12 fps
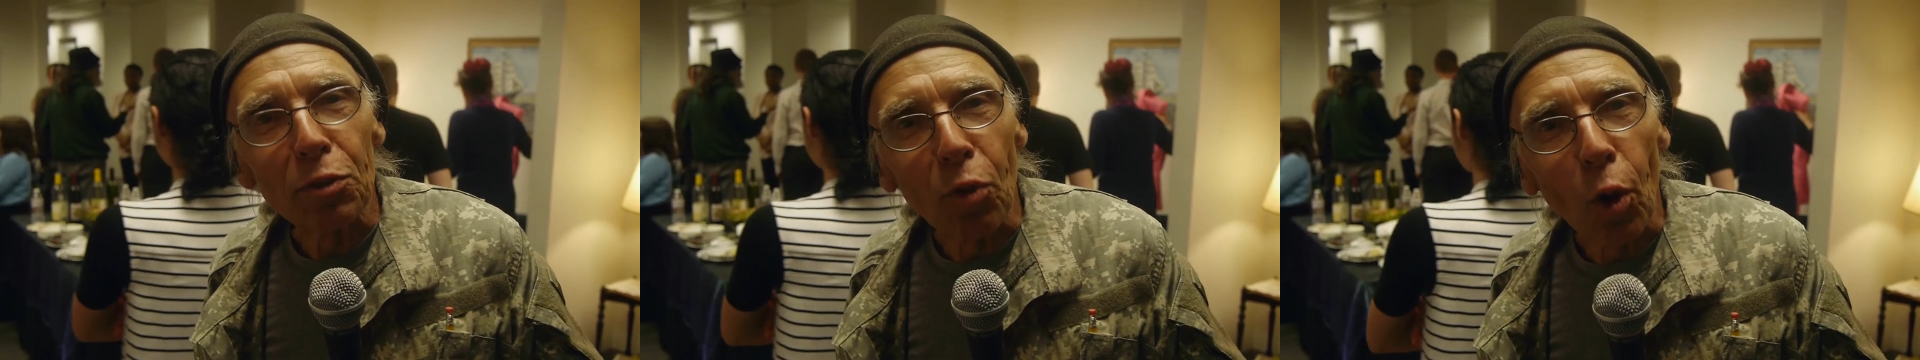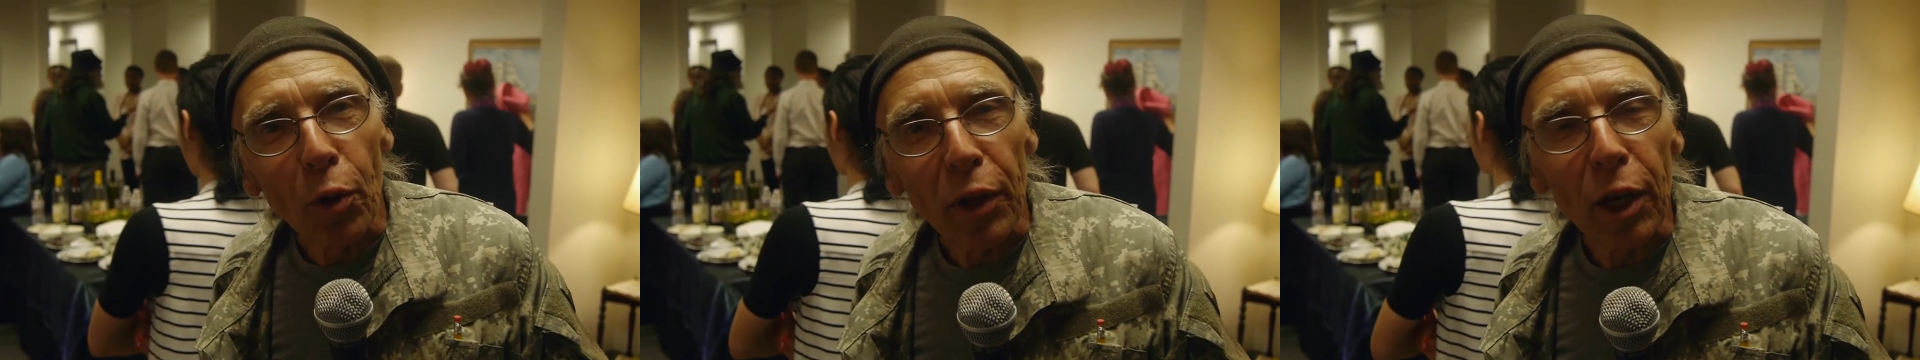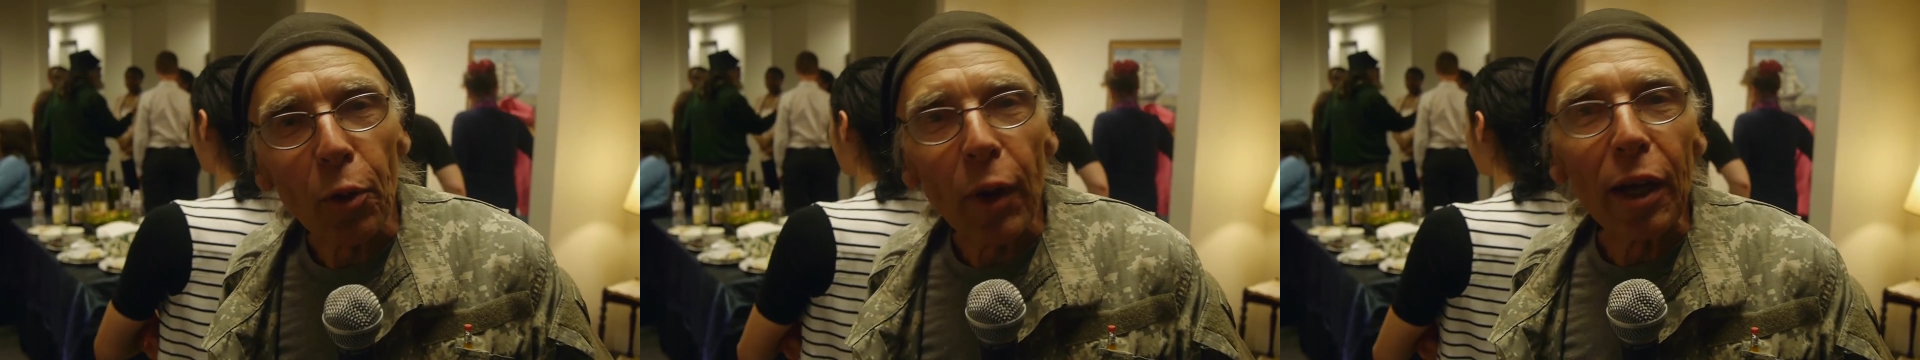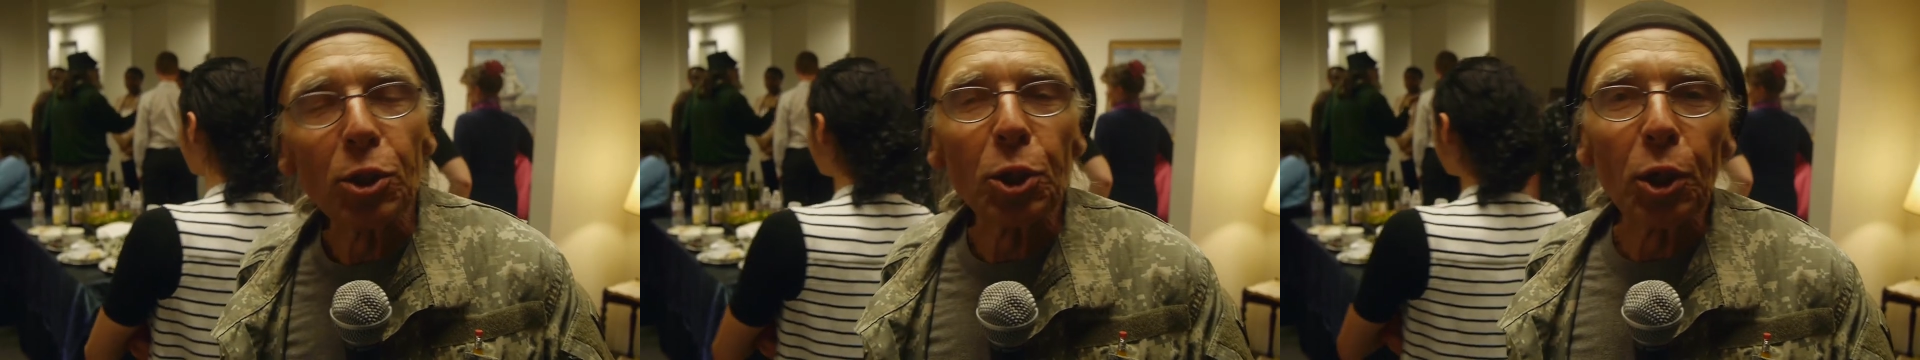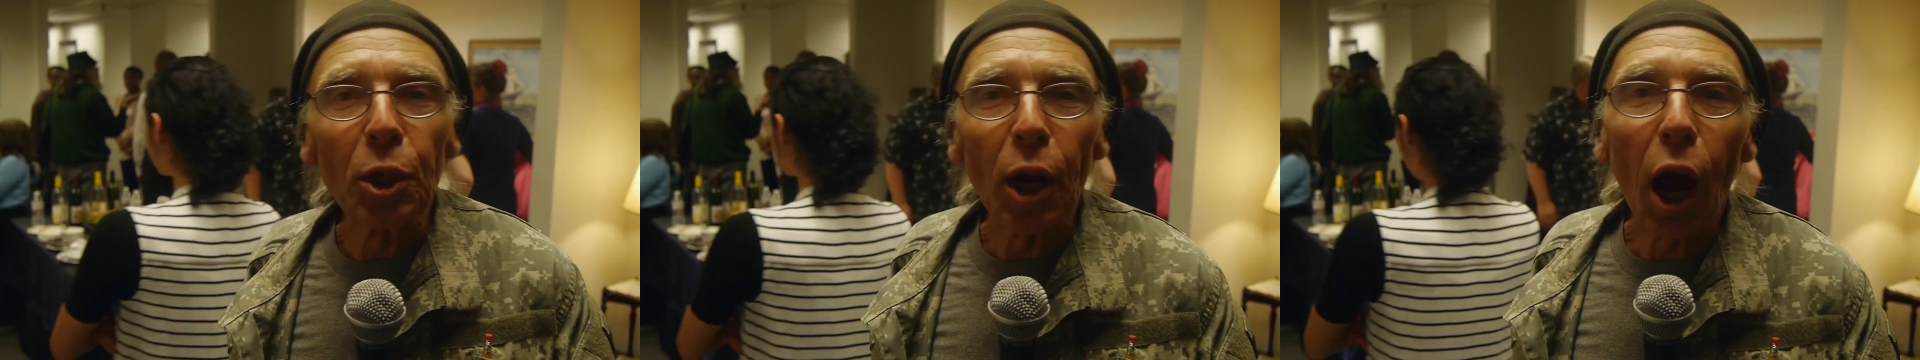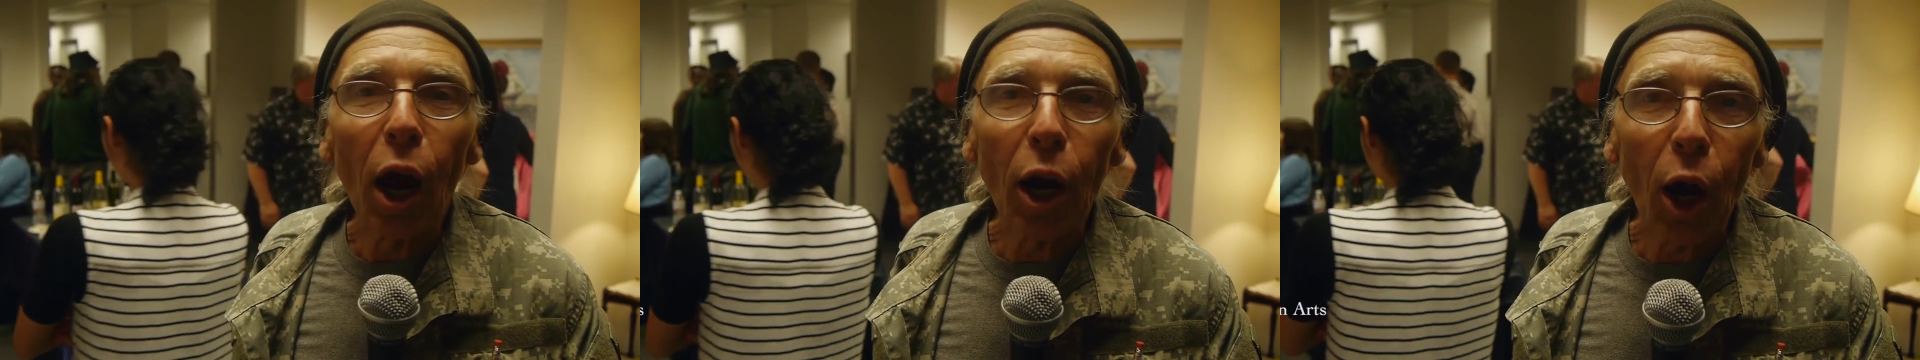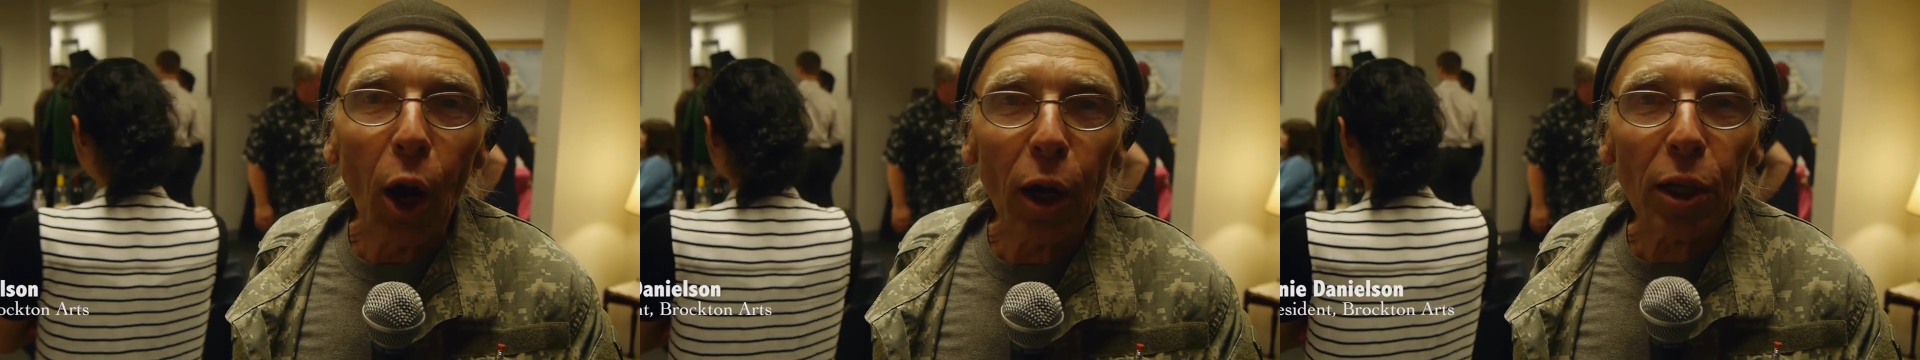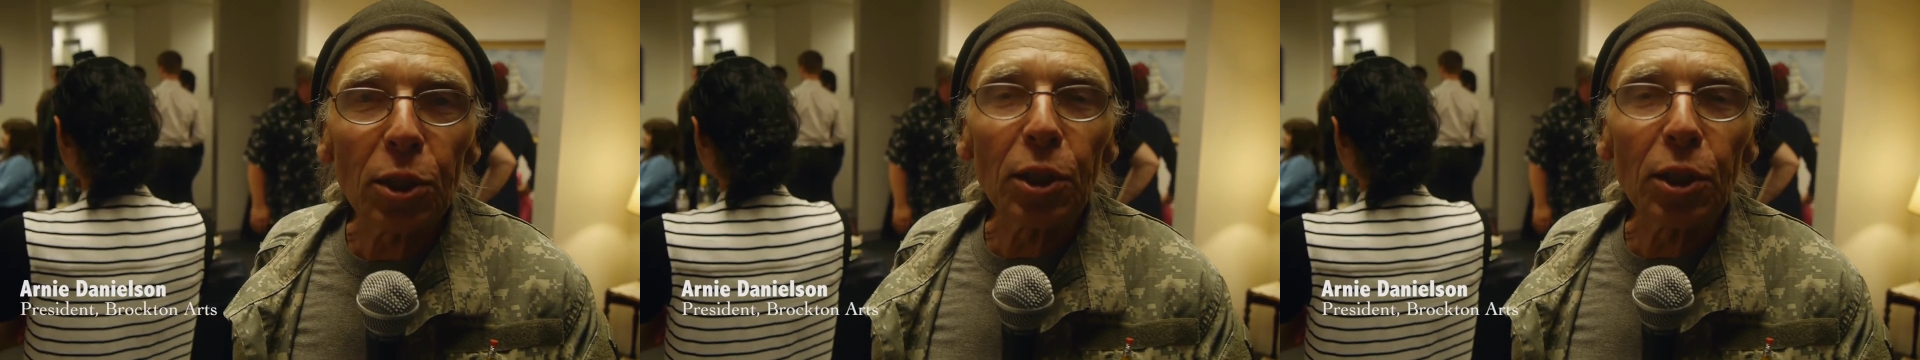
fourth iteration. Our artist,